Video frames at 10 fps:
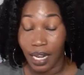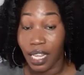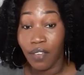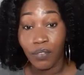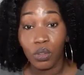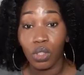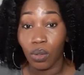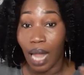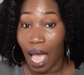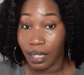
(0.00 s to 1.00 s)
And if you
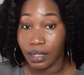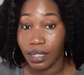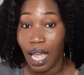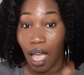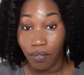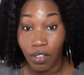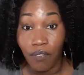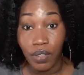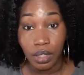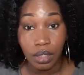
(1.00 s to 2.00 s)
don't actually have your
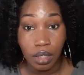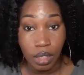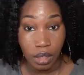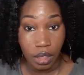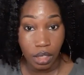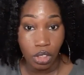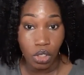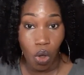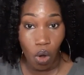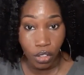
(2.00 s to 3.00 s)
physical containers
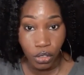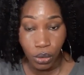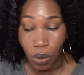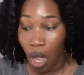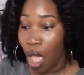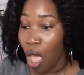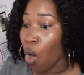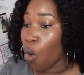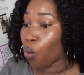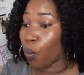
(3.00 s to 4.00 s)
on you,
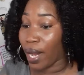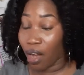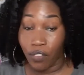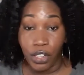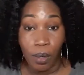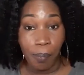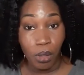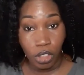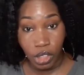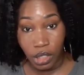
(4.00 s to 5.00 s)
wherever you're
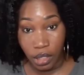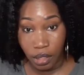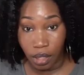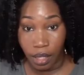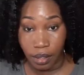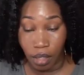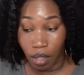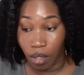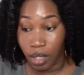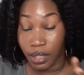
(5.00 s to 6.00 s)
purchasing
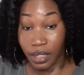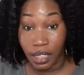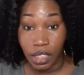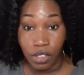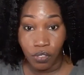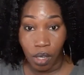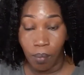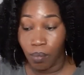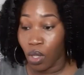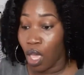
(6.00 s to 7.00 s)
your containers
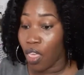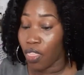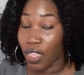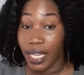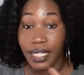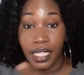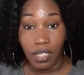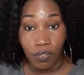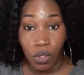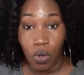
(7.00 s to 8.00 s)
from, they
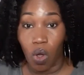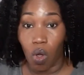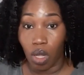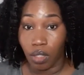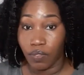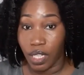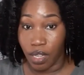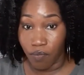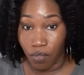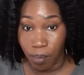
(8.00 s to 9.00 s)
give you all of the
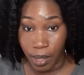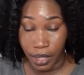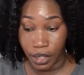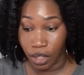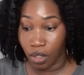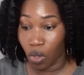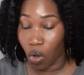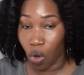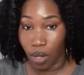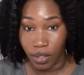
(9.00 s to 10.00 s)
information
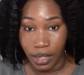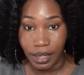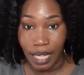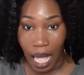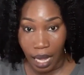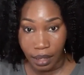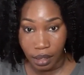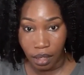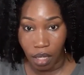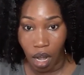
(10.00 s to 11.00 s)
on the
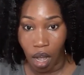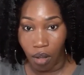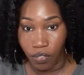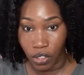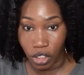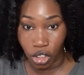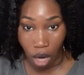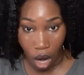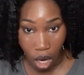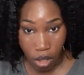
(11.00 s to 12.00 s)
sizing of your
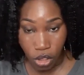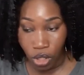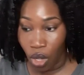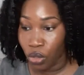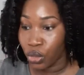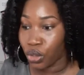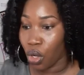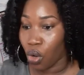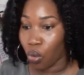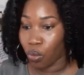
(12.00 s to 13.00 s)
jars.
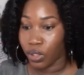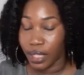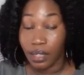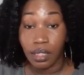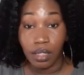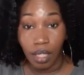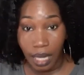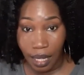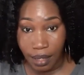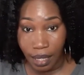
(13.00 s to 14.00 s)
So just
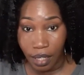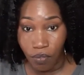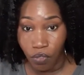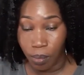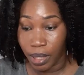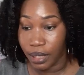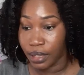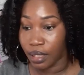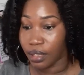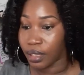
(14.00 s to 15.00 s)
look at that
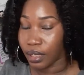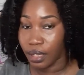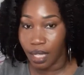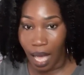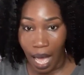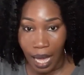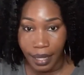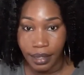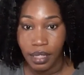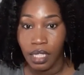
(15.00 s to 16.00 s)
information, see the
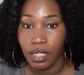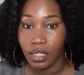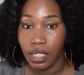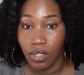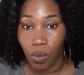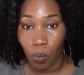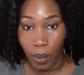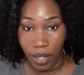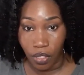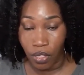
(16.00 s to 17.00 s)
height, see the
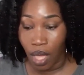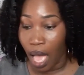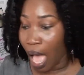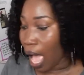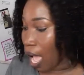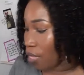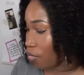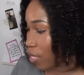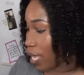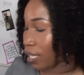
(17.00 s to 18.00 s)
width,
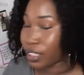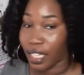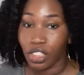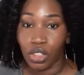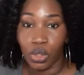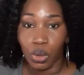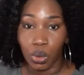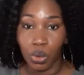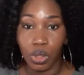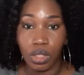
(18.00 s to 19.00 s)
and then just
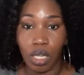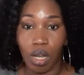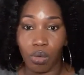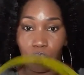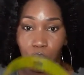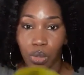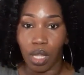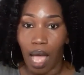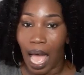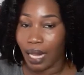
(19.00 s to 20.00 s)
use a
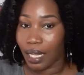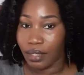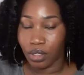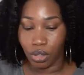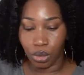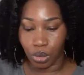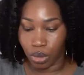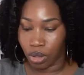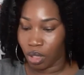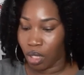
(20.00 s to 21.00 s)
ruler. I like to
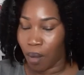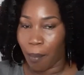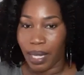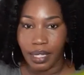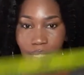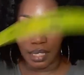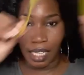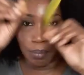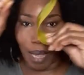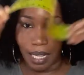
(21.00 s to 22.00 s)
use, my kids,
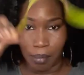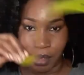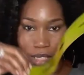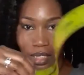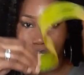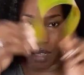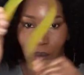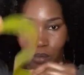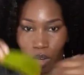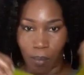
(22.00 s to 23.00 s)
I buy them these
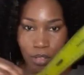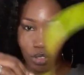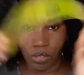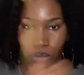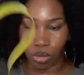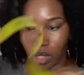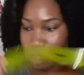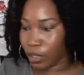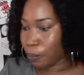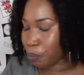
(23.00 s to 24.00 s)
rubbery
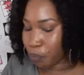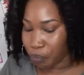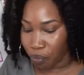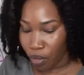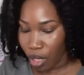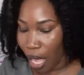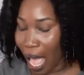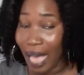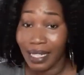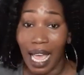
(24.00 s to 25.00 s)
rulers,
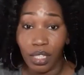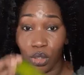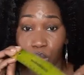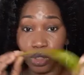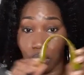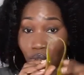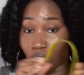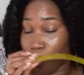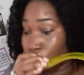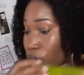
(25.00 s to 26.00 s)
and I use the
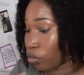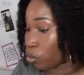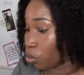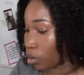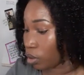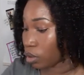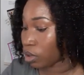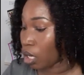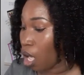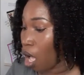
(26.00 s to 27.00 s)
rubbery
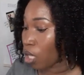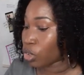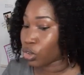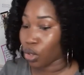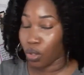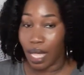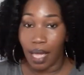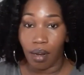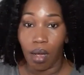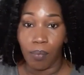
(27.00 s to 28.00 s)
rulers so
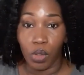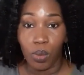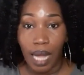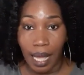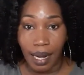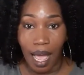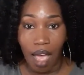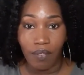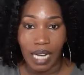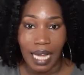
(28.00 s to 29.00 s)
that you kind of
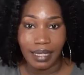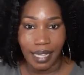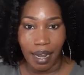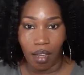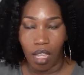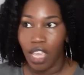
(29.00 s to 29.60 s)
have an idea.